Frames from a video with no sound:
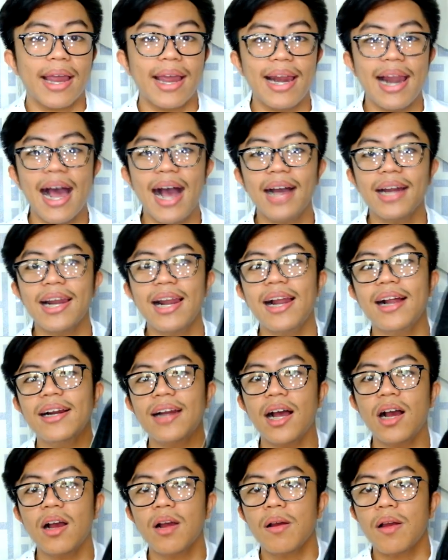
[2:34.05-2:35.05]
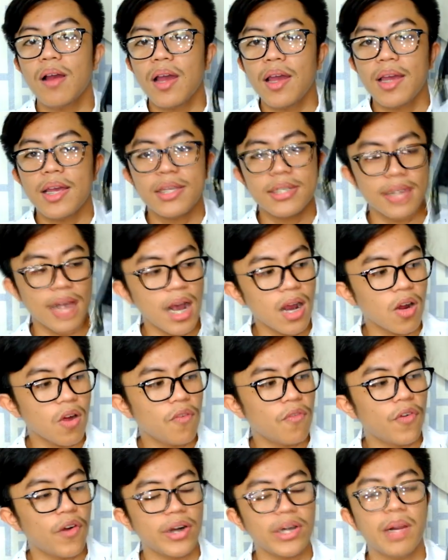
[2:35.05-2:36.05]
kailangan na lang ng isang
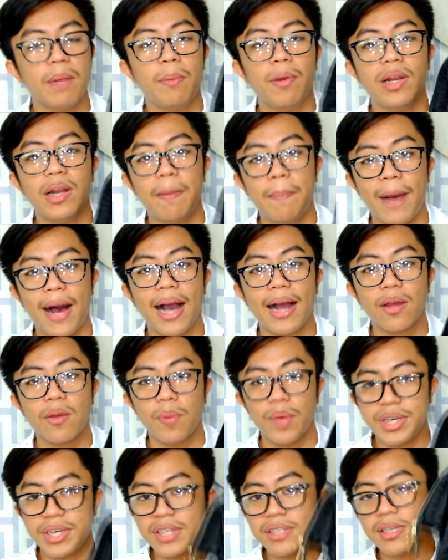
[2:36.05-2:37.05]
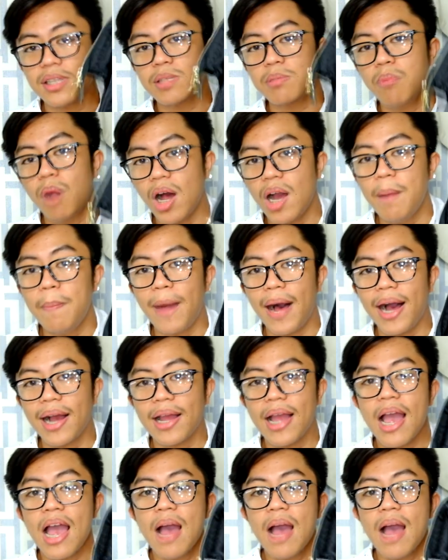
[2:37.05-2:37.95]
comfortable na bag, which is a small bag,